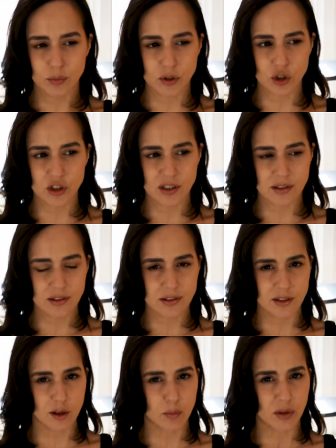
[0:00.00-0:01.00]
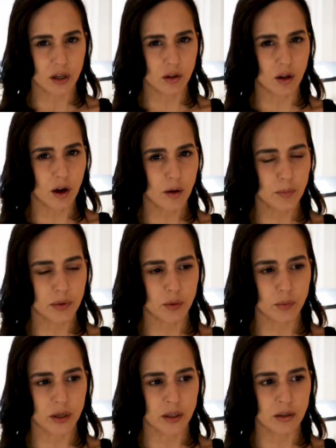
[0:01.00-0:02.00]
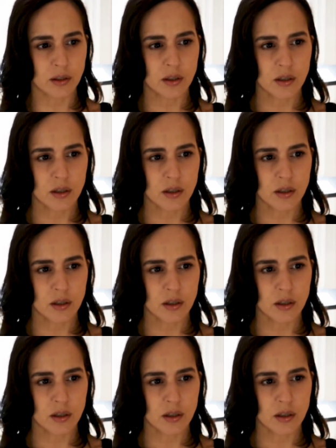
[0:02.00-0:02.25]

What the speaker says: which doesn't seem like a lot, but when